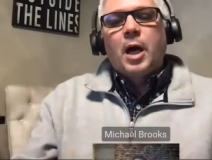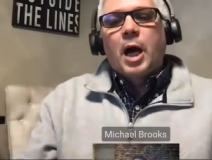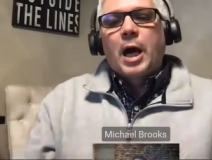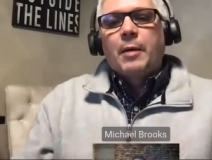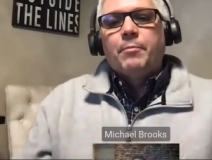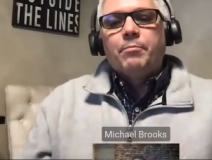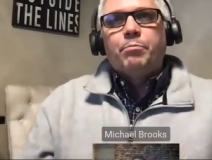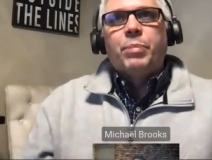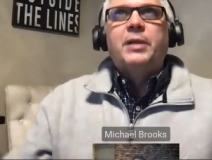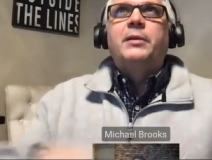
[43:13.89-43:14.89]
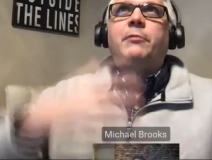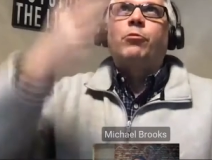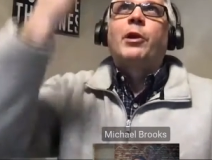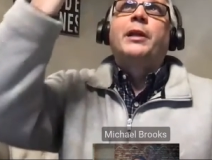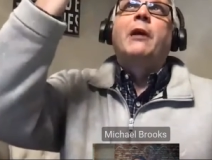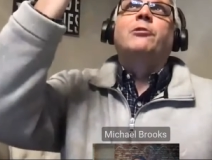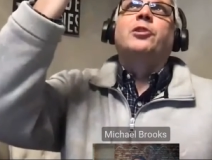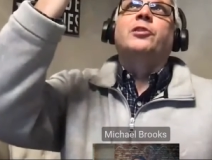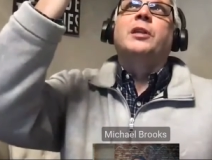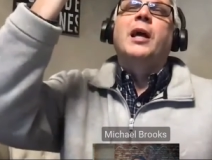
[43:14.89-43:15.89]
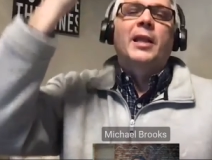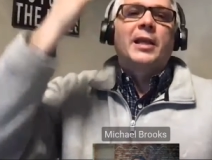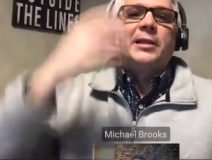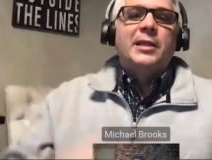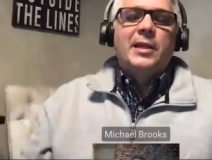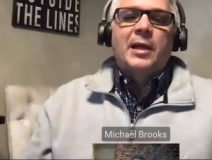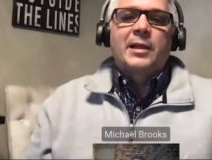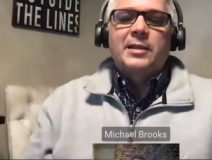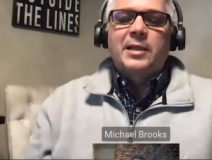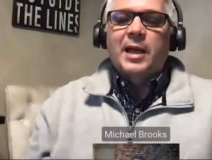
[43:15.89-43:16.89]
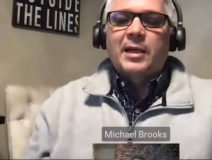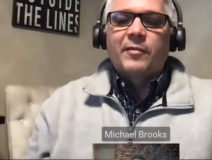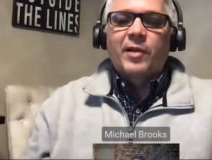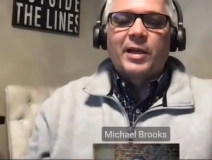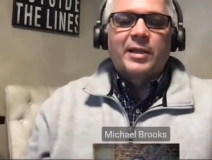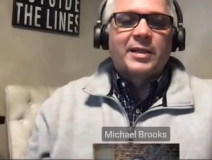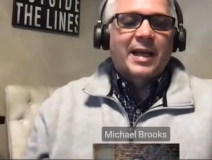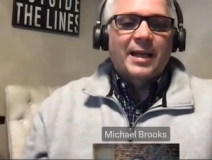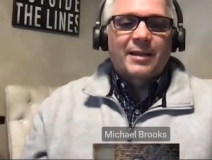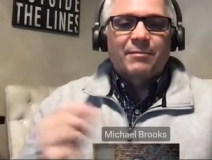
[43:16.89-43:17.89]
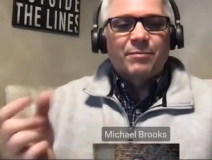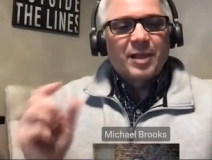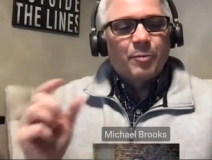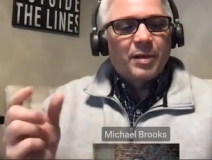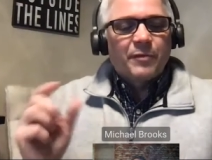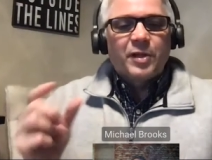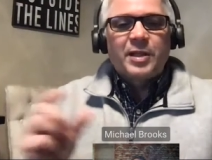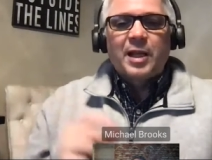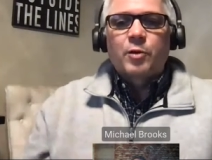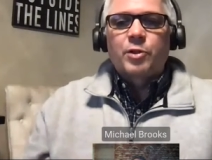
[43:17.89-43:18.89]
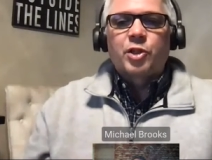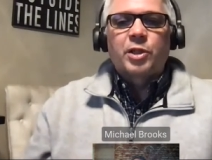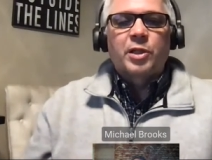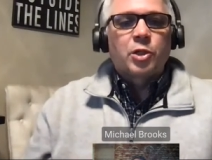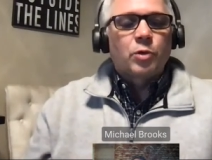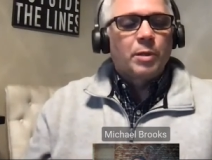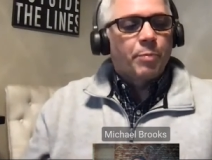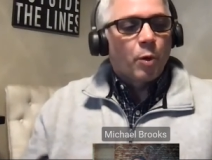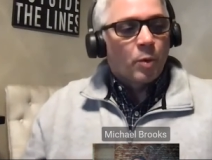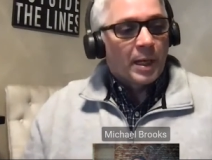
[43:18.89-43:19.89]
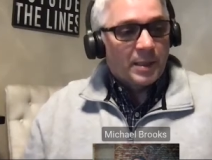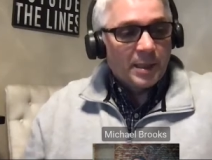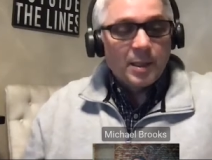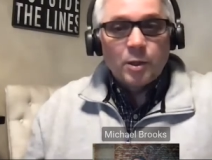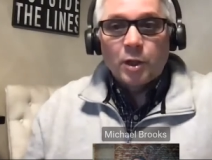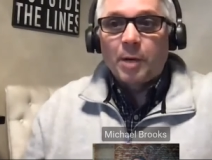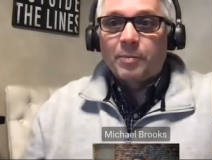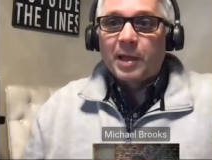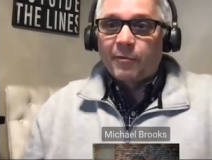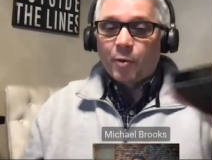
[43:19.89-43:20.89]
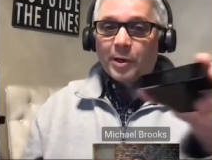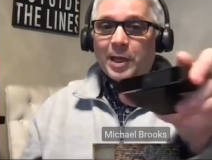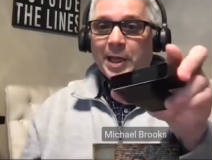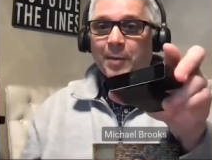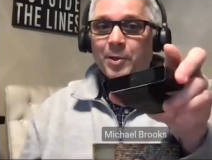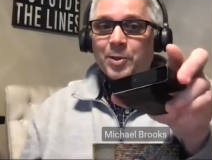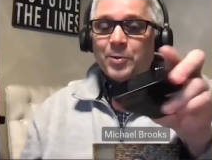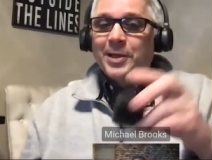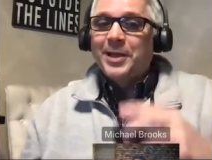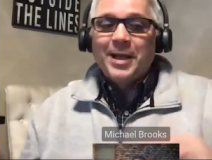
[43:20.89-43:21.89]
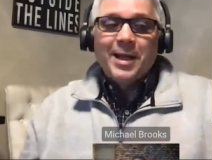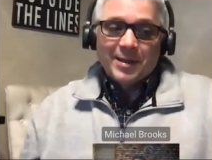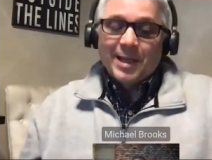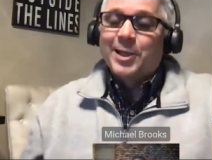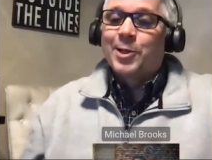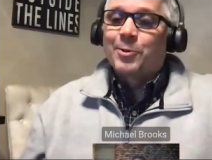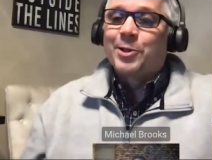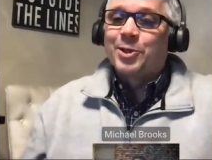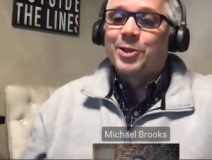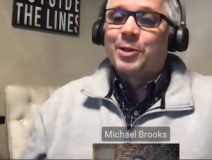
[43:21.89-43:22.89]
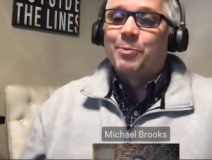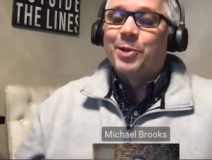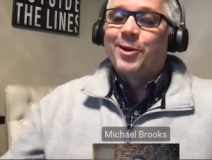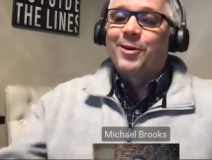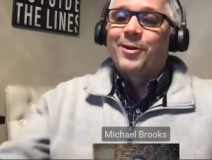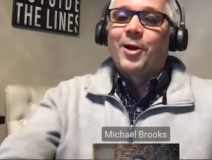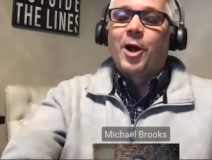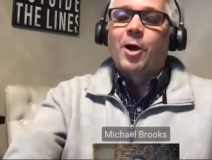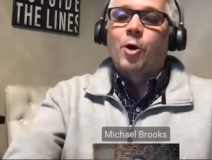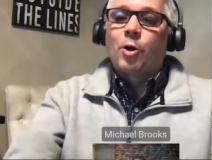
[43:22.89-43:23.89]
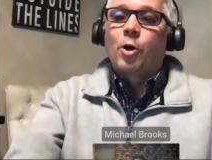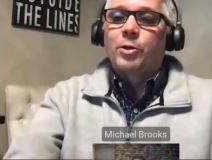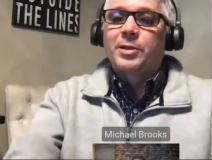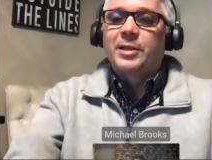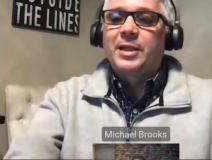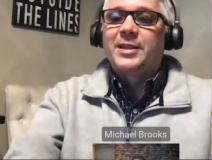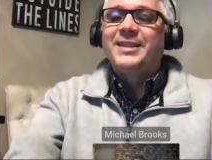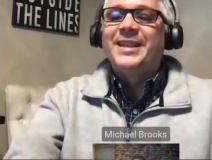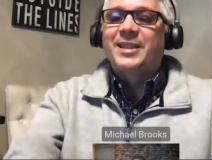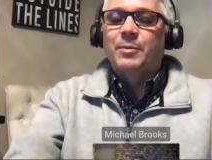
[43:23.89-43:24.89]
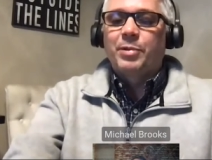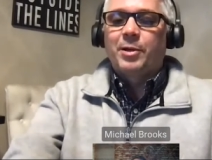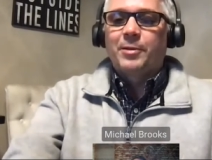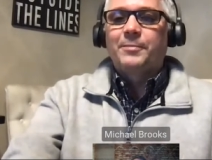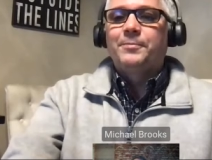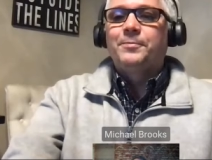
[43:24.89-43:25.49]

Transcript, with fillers: Um, but right now it's just an LED LED kind of light, and it's got a little bit of a yellowish tint to it. But when I did hook up that 4K camera to it, that yellowness did appear uh, or, or did disappear.